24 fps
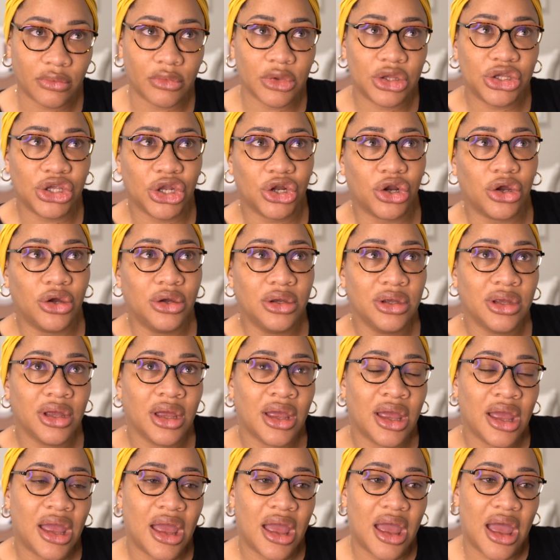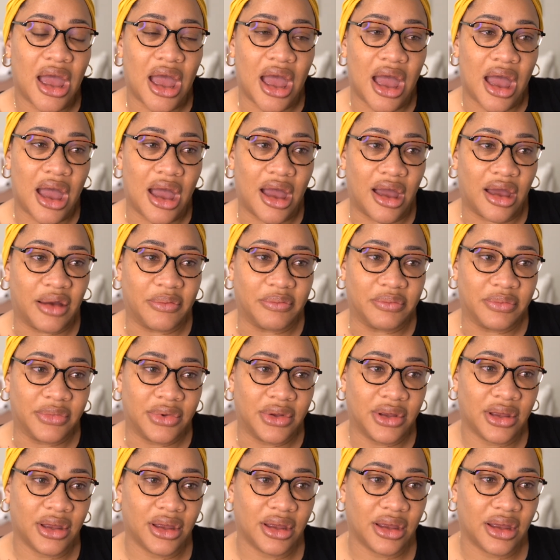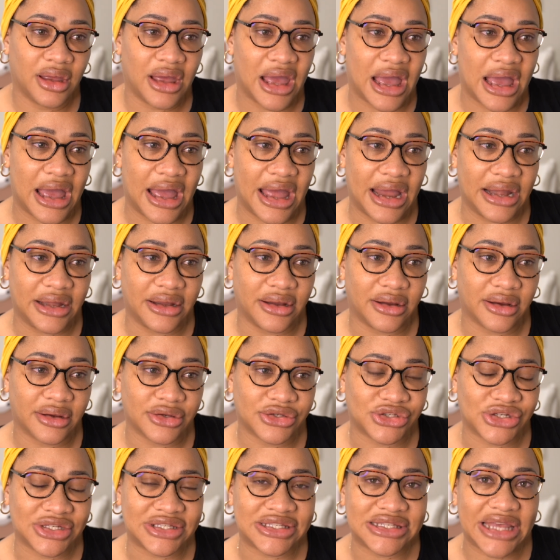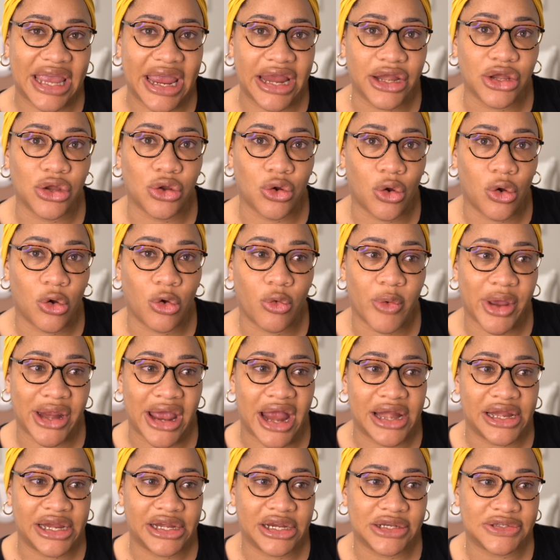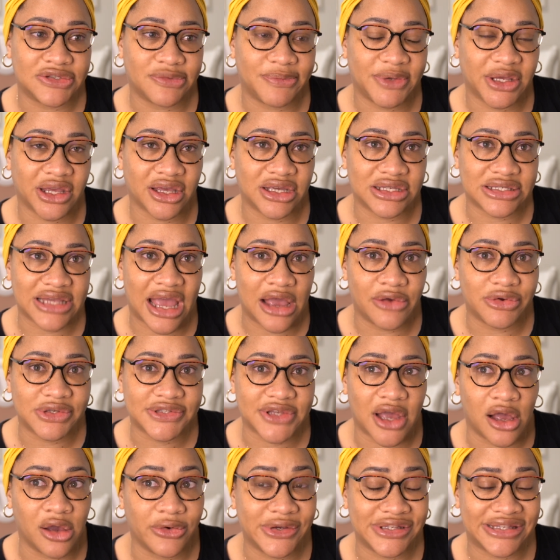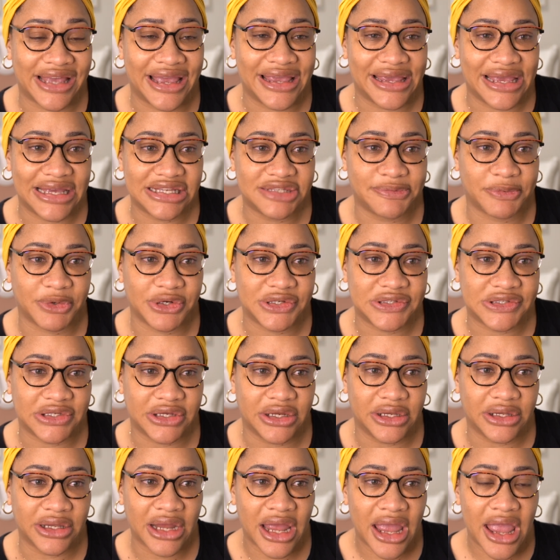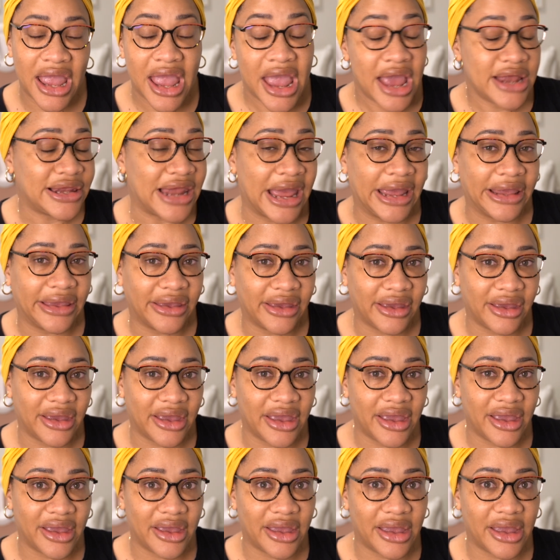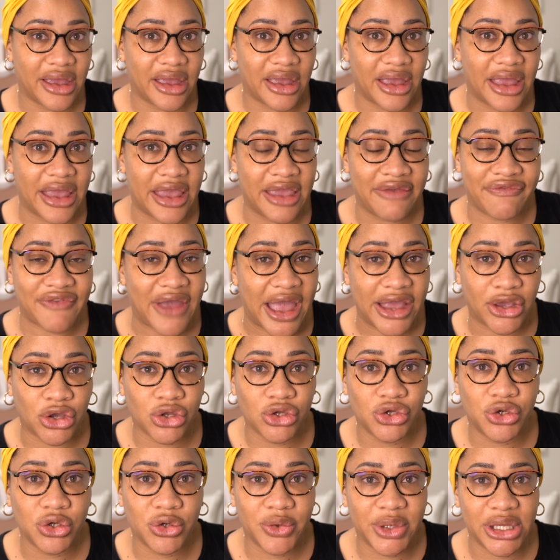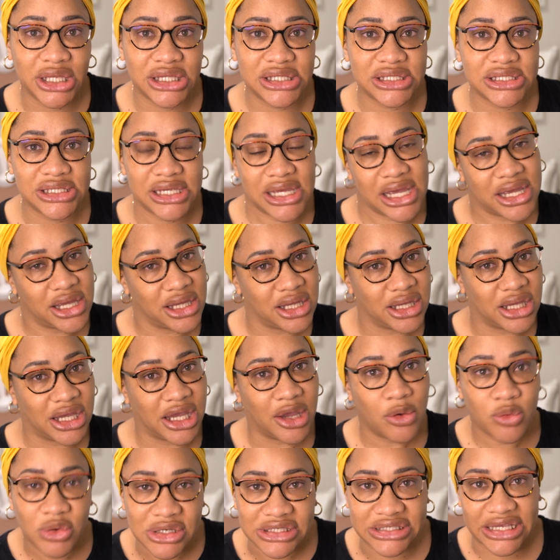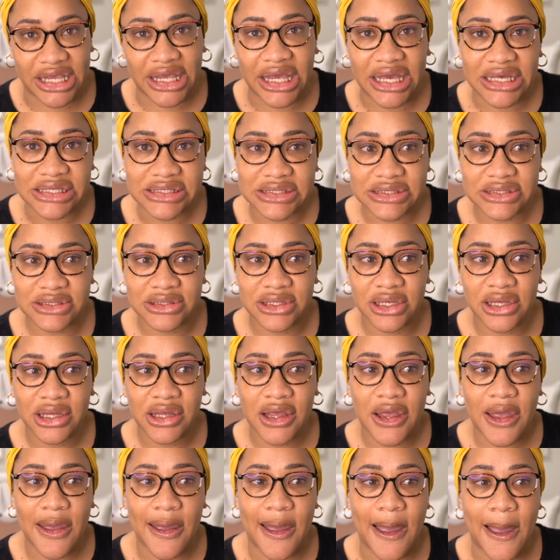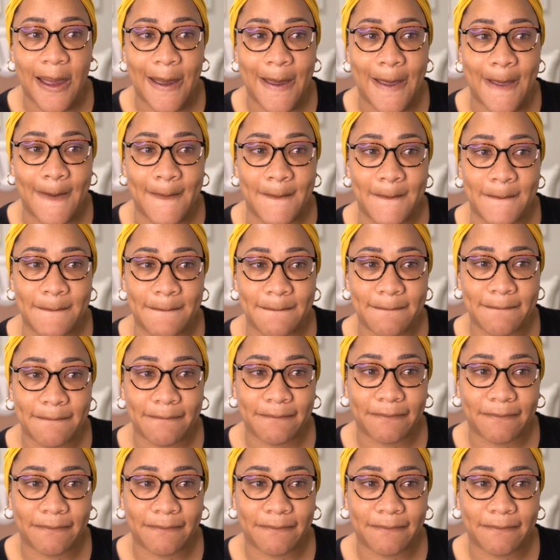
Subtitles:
you know, and just saying no when I needed to, because I was always a yes person. Like, if I could do it, it was a yes. And